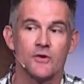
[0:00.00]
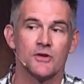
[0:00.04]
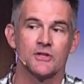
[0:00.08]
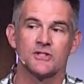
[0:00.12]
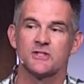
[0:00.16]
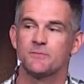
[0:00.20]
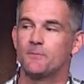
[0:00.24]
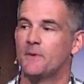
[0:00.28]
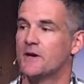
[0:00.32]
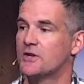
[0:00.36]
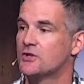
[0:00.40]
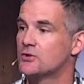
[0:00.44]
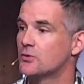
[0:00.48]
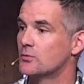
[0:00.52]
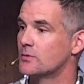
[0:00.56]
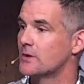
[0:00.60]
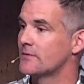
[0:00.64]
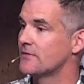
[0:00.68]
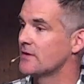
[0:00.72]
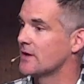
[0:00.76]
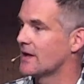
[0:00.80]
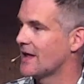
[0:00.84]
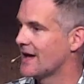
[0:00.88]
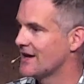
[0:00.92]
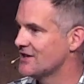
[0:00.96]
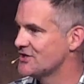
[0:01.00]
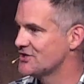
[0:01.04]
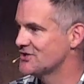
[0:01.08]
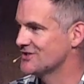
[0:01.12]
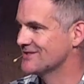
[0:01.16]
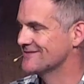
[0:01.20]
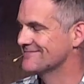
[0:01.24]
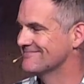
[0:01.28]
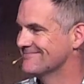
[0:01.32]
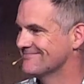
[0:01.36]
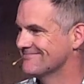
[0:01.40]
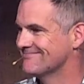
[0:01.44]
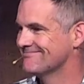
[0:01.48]
a special revelation
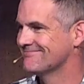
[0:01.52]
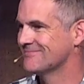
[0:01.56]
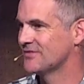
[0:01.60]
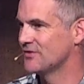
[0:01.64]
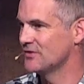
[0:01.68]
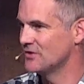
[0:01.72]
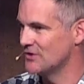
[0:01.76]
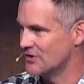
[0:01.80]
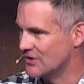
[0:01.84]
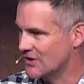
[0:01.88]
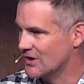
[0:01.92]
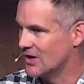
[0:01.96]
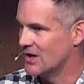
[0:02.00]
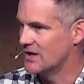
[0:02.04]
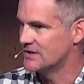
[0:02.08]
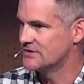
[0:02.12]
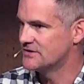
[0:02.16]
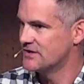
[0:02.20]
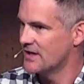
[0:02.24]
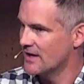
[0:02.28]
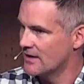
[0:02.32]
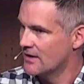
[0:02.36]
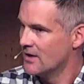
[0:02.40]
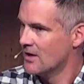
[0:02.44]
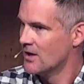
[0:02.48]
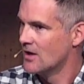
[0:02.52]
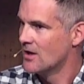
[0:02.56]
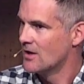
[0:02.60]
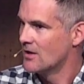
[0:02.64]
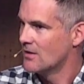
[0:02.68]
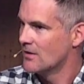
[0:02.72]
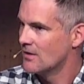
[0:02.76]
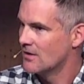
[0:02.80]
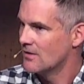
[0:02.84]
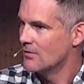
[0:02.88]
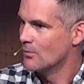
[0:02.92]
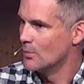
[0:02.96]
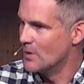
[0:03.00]
for you guys. Now,
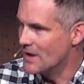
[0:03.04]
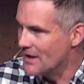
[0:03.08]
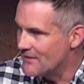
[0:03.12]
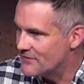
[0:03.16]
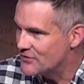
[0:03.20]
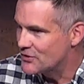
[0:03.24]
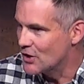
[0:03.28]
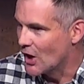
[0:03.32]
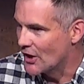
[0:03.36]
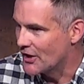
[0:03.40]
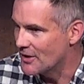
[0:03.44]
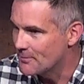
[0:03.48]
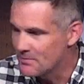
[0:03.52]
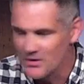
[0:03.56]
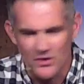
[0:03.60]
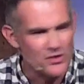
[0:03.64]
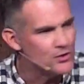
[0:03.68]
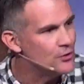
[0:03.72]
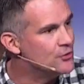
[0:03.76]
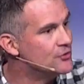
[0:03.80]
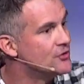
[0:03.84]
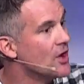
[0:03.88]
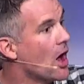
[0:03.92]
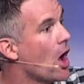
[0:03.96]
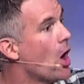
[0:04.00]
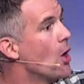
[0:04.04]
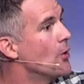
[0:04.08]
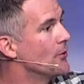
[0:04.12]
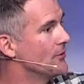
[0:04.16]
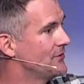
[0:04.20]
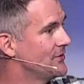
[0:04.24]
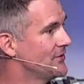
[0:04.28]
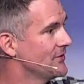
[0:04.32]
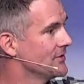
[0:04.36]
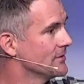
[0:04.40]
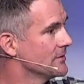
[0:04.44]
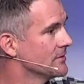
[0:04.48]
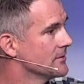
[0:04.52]
we've got it, but you
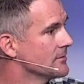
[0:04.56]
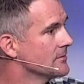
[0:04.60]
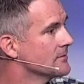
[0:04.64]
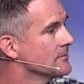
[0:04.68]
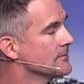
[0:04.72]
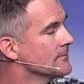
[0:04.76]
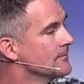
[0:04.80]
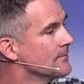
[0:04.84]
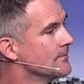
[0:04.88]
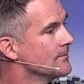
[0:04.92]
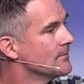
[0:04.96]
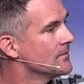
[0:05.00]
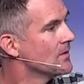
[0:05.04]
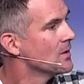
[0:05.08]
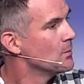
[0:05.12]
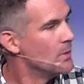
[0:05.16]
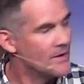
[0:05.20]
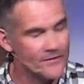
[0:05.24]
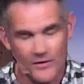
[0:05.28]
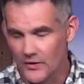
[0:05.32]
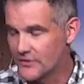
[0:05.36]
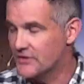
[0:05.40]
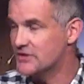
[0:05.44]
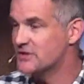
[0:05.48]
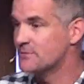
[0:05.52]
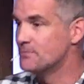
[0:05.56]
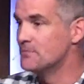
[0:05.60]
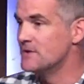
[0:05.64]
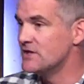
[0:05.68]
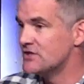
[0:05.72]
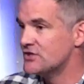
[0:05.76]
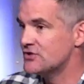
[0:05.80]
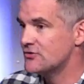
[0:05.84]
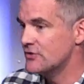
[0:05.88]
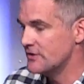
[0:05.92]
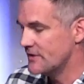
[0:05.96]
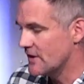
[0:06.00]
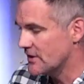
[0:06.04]
don't. We've got this
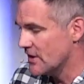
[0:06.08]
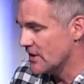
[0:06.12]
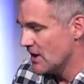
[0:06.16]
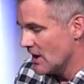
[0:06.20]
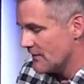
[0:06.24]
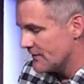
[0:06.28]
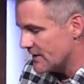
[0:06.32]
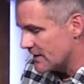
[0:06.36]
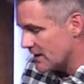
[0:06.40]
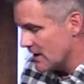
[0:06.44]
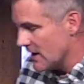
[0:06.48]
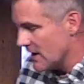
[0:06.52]
mystery that